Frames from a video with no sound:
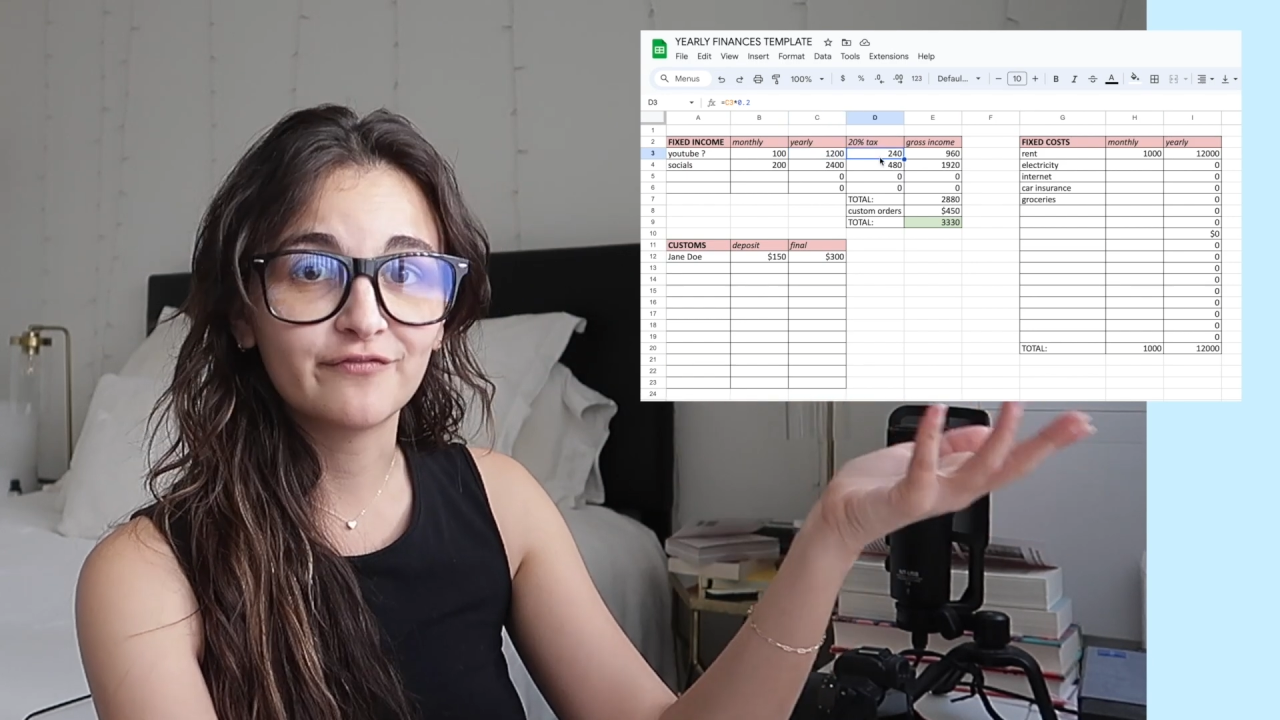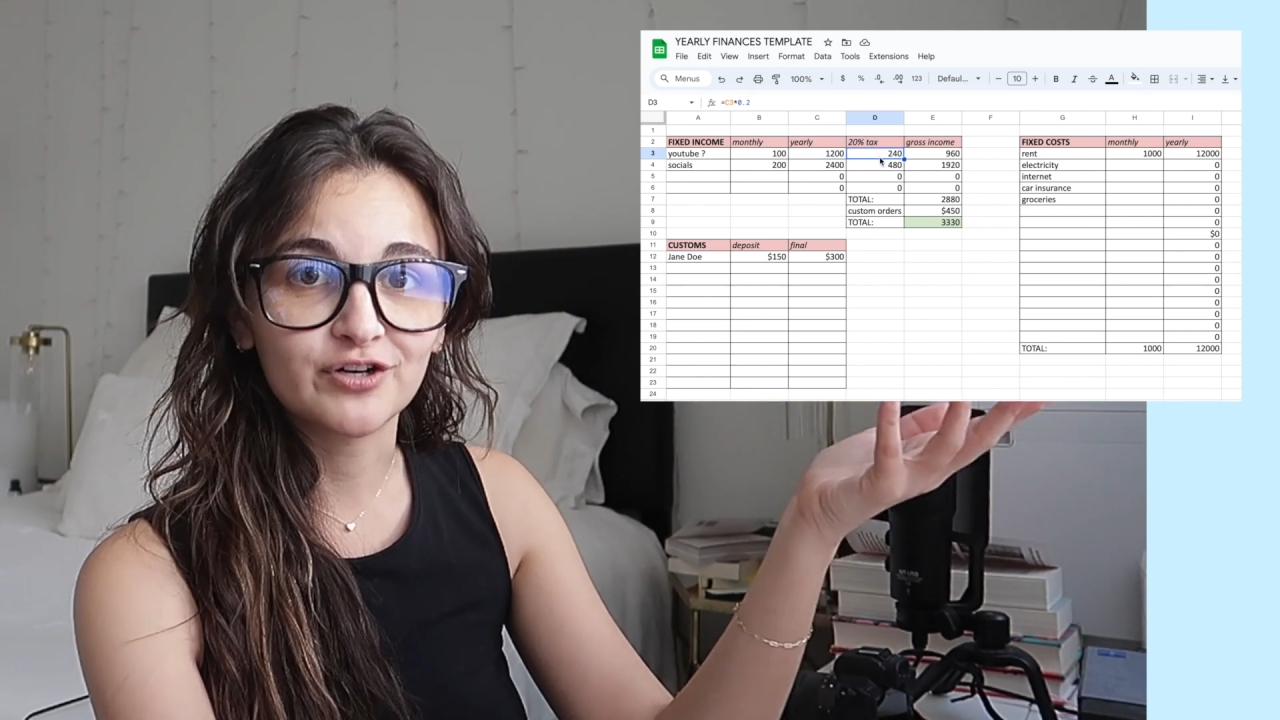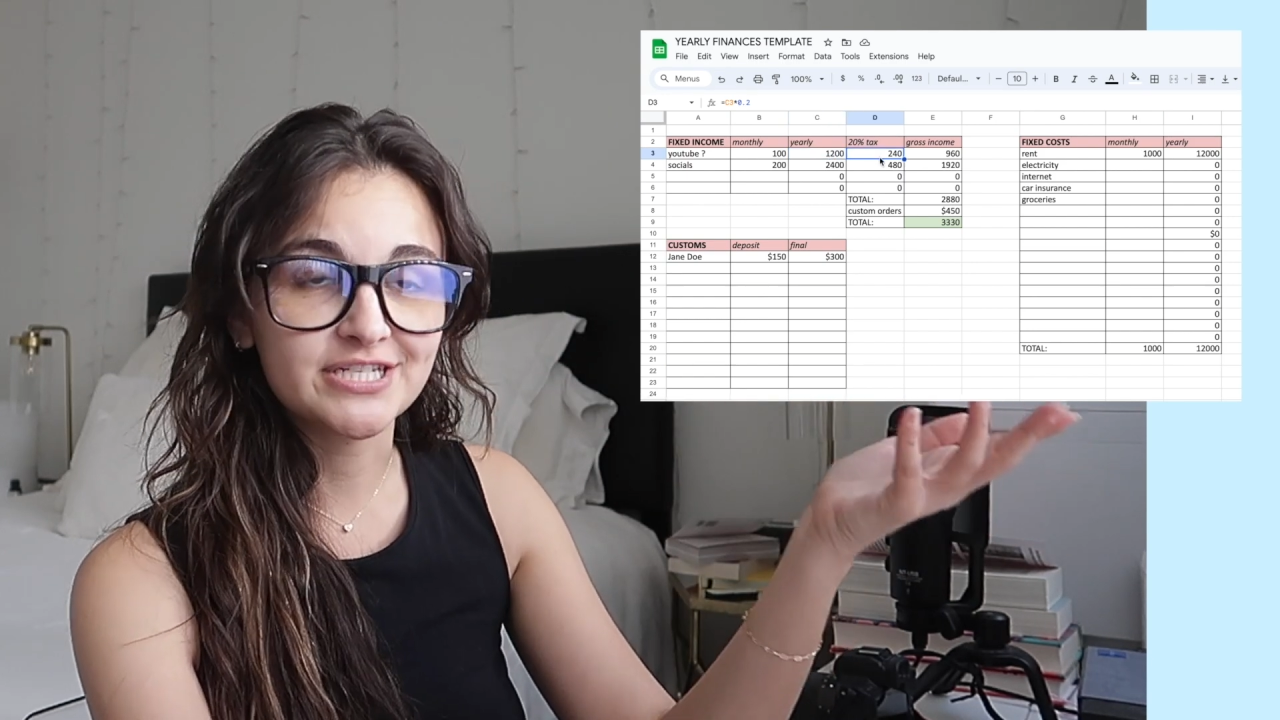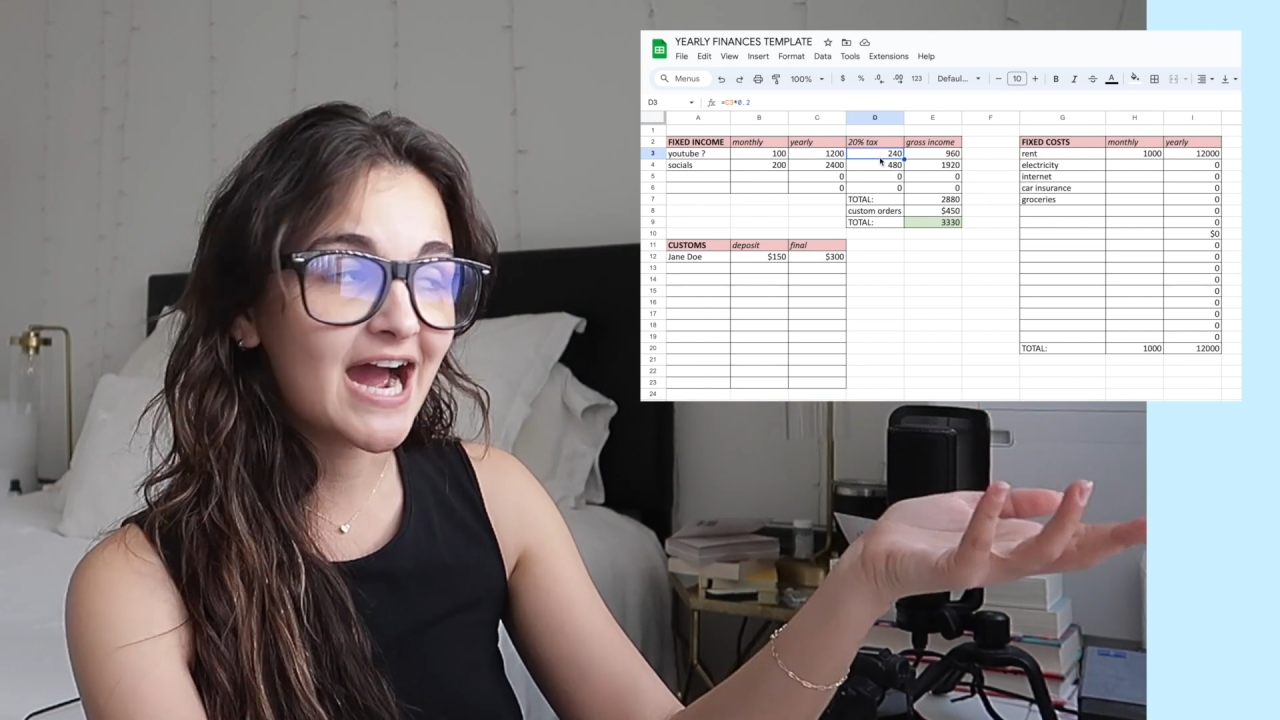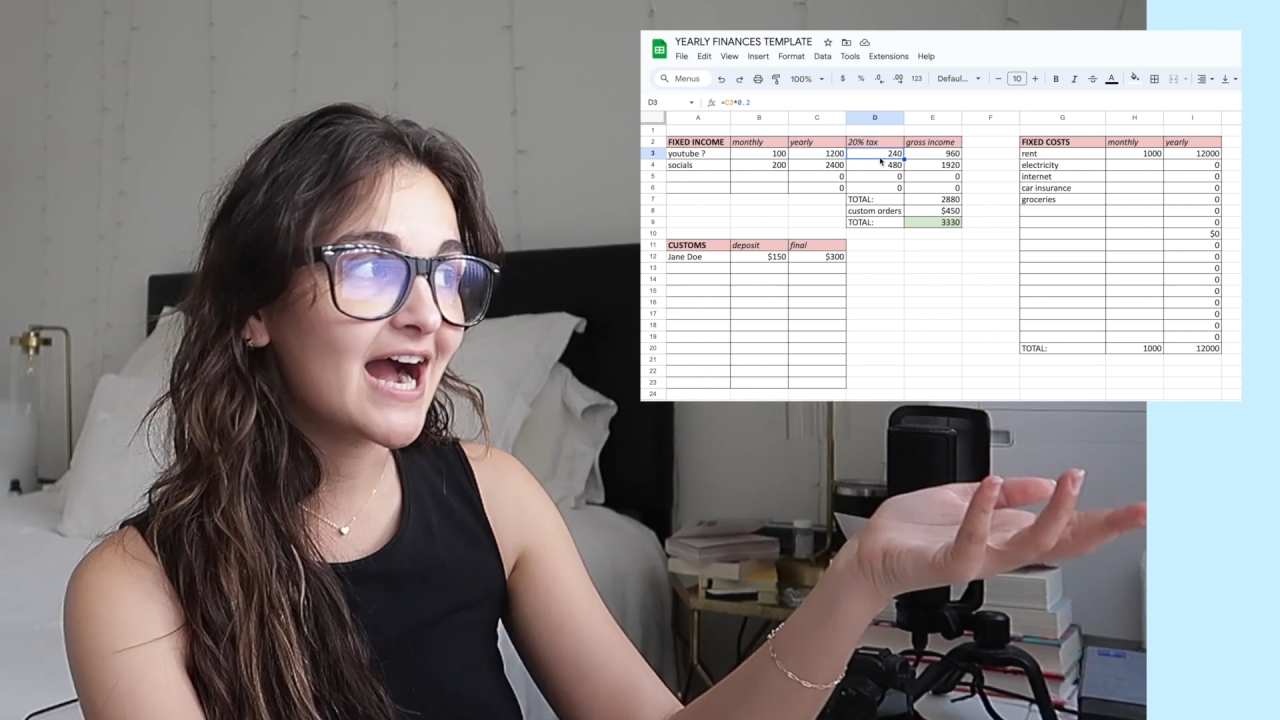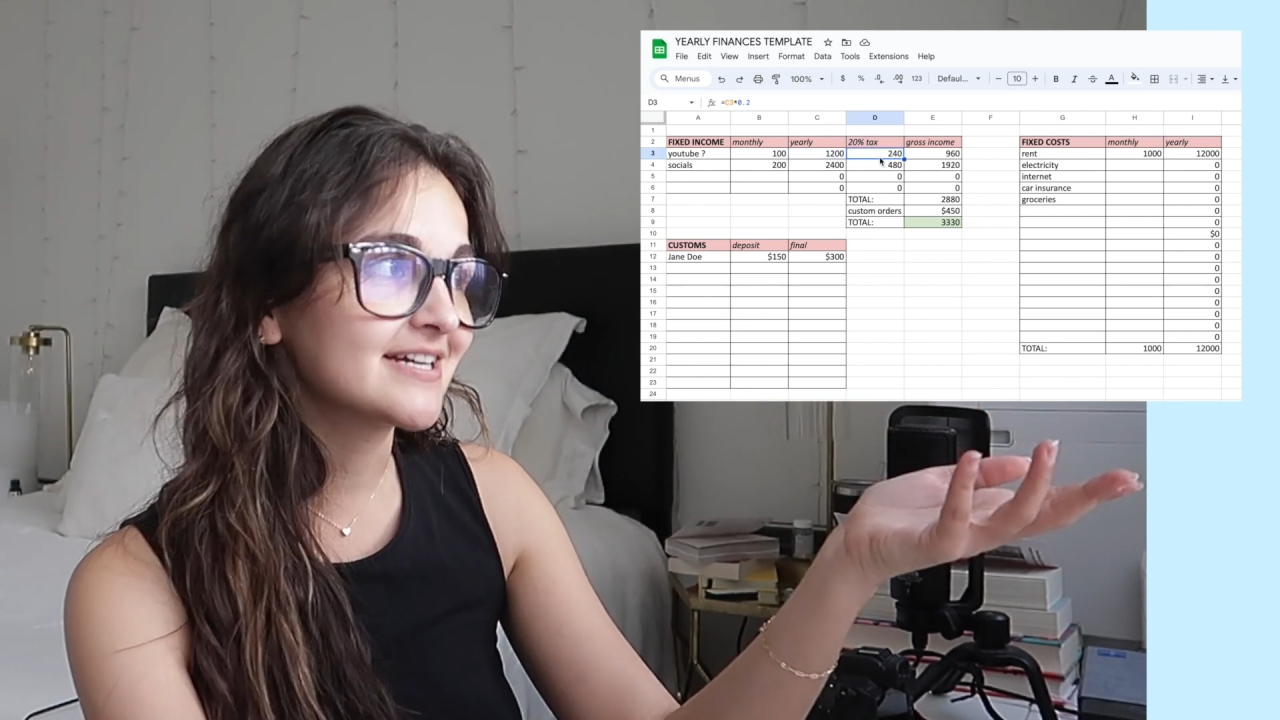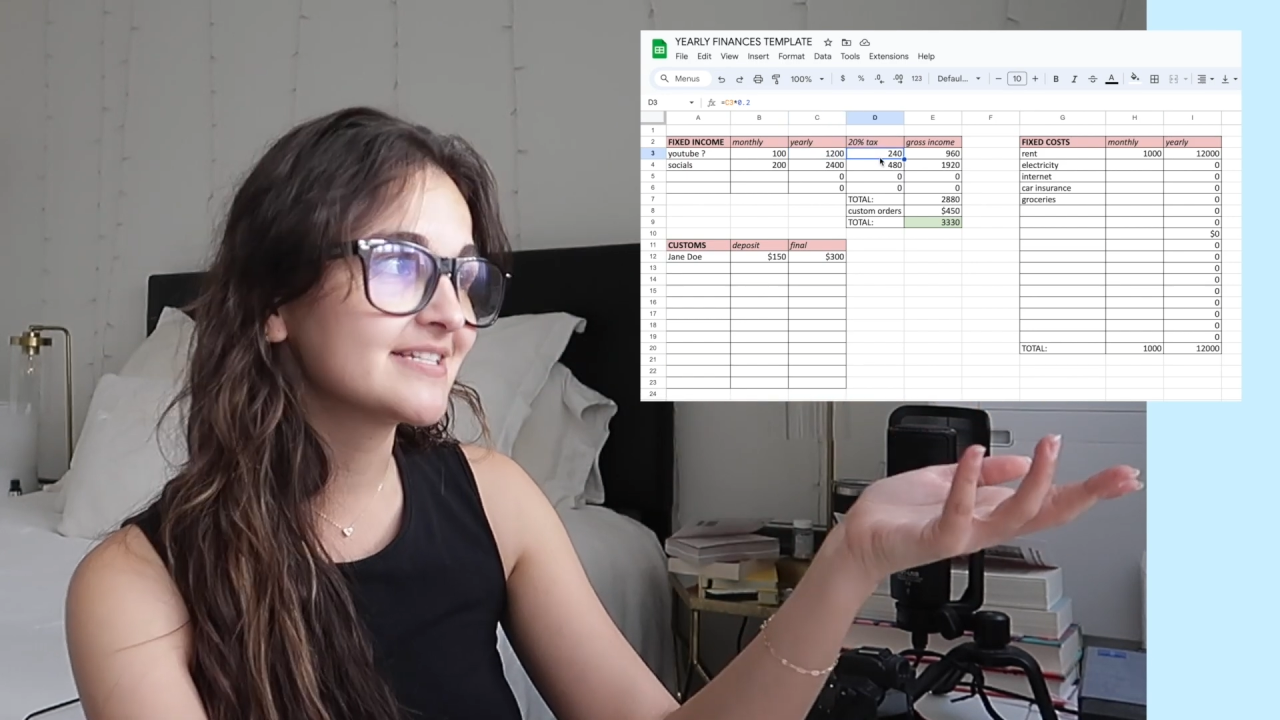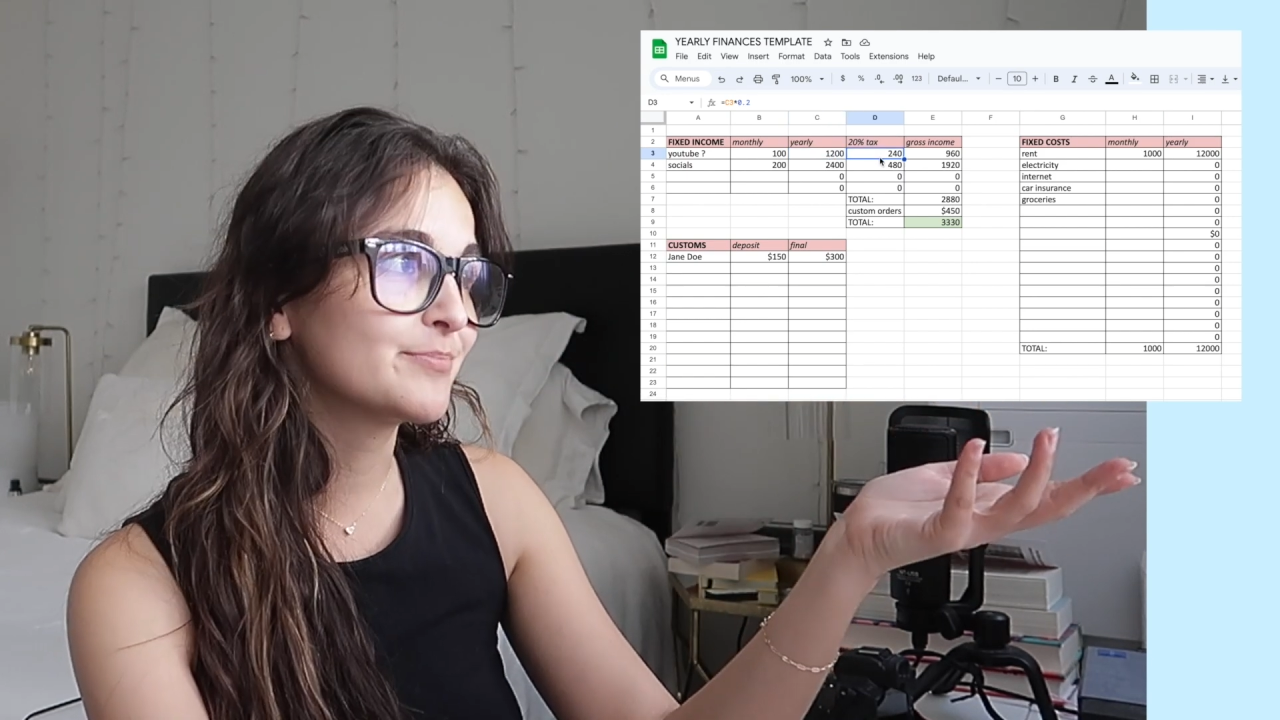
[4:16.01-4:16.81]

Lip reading: for tax